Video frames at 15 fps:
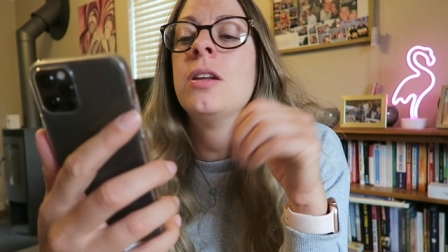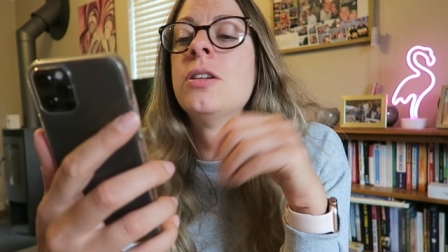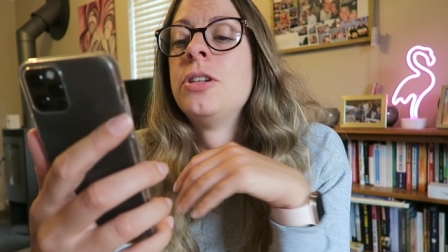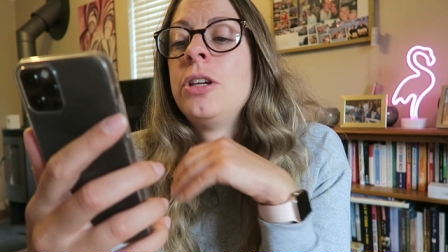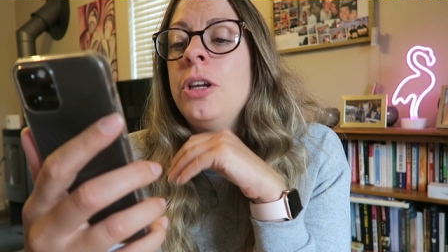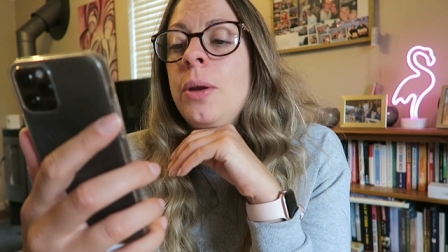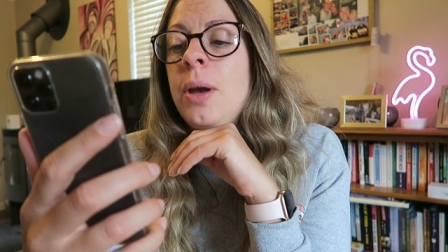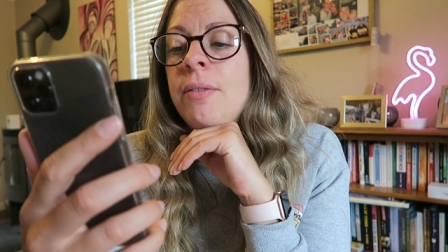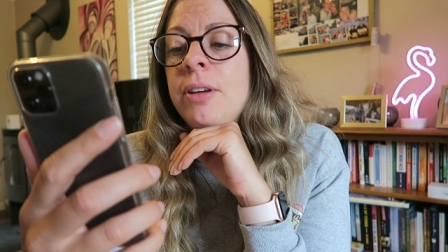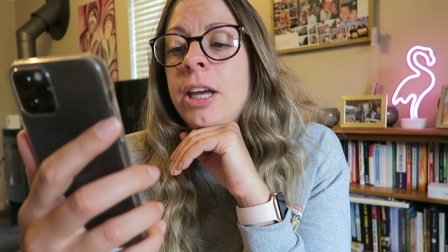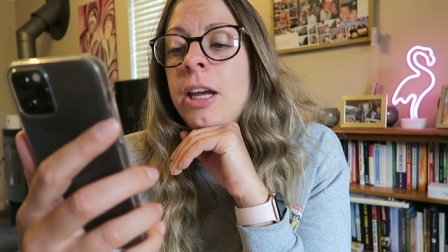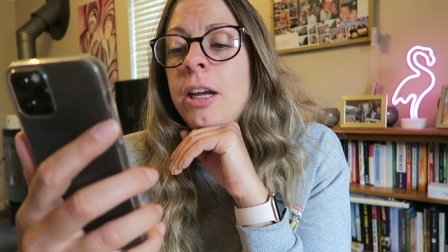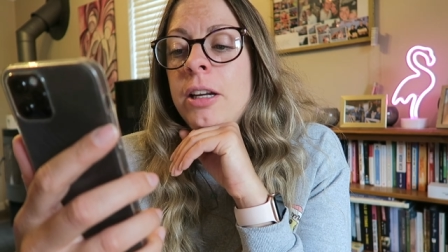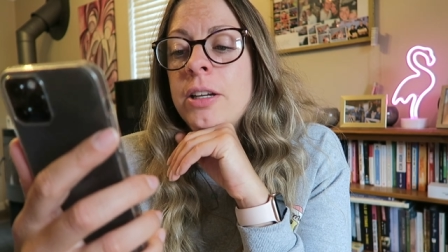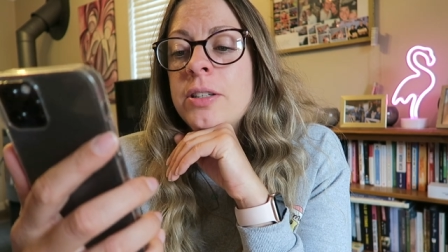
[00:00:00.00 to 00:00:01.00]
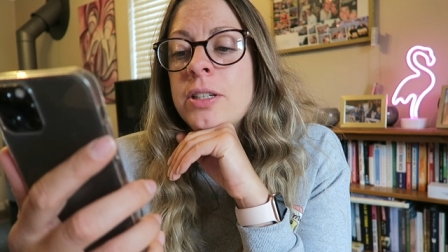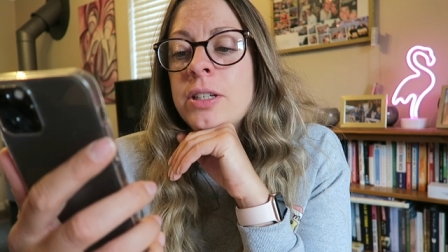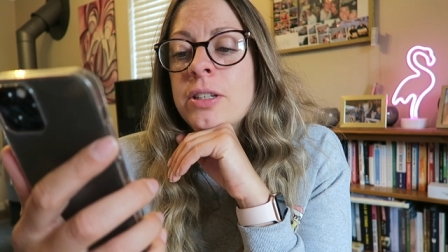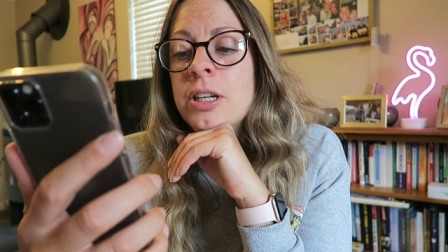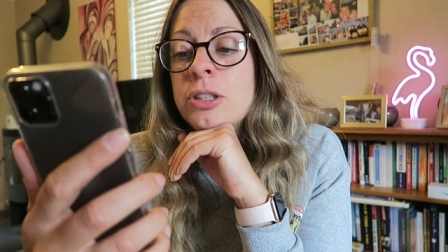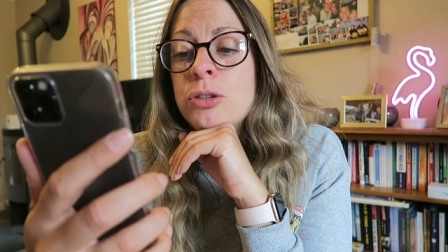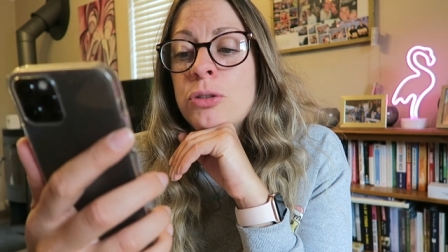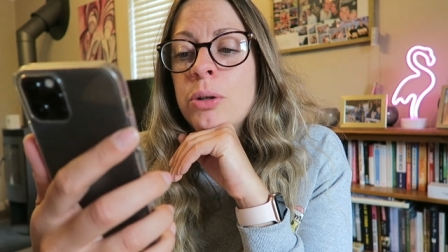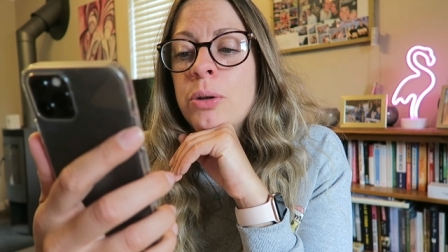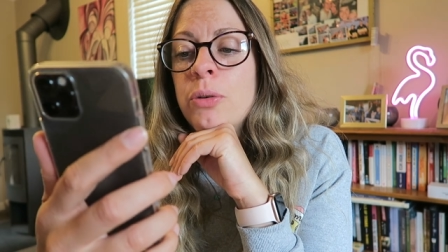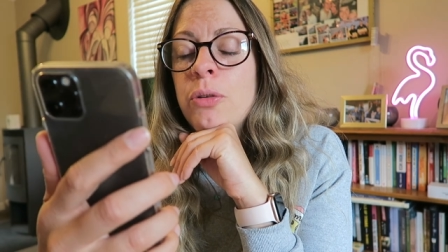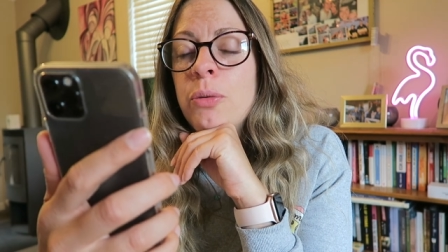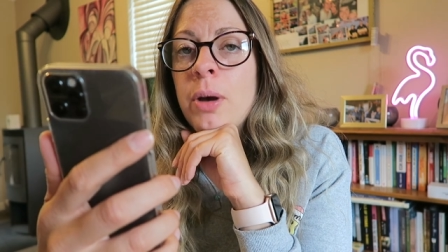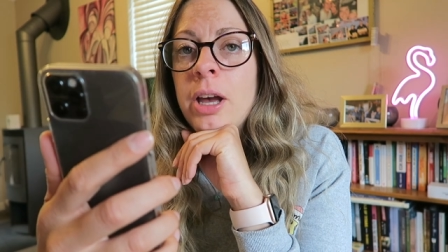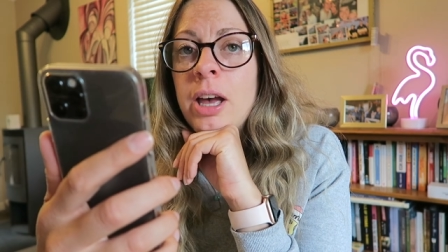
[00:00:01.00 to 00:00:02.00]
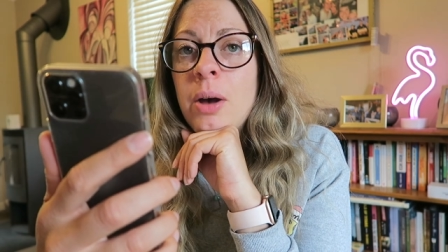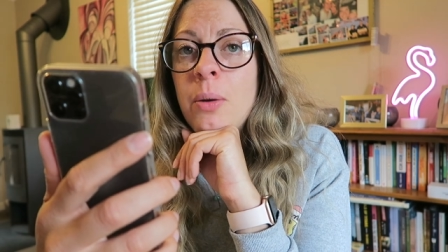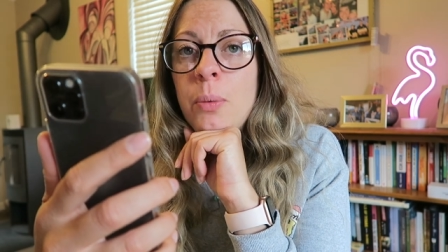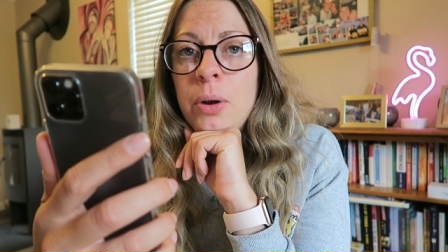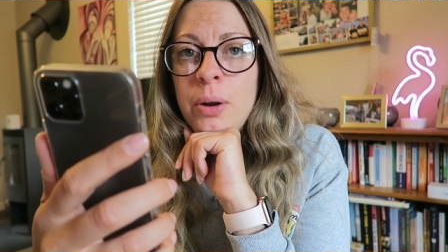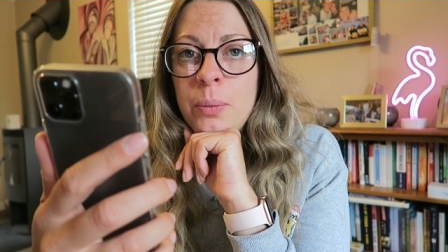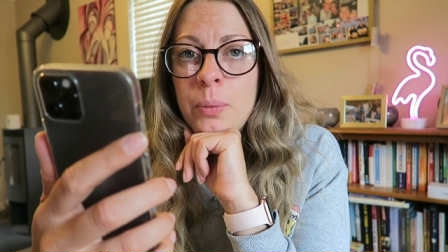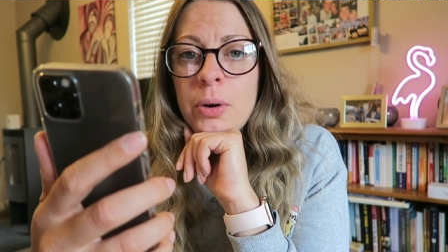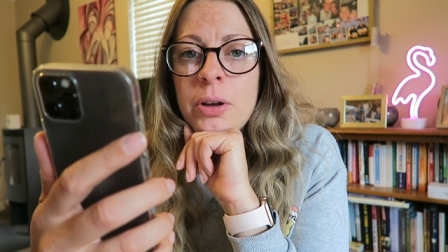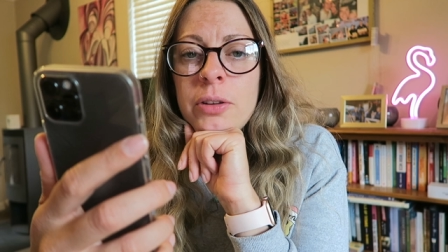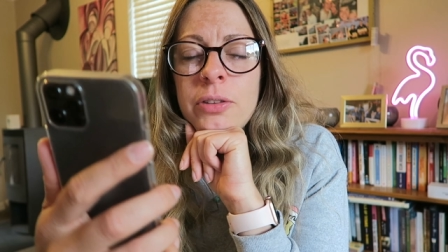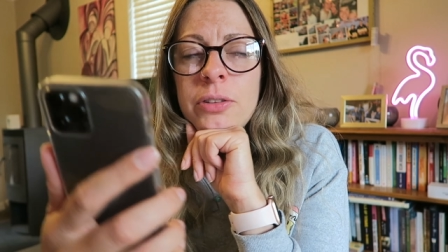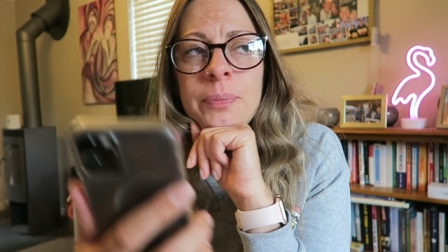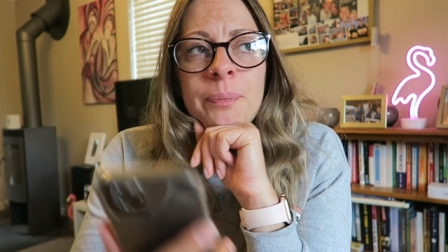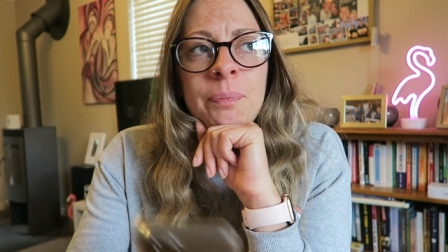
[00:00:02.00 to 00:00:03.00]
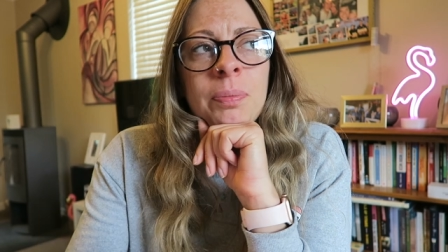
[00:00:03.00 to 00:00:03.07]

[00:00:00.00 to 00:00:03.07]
Do you ever get gluten and struggle to work out what it was?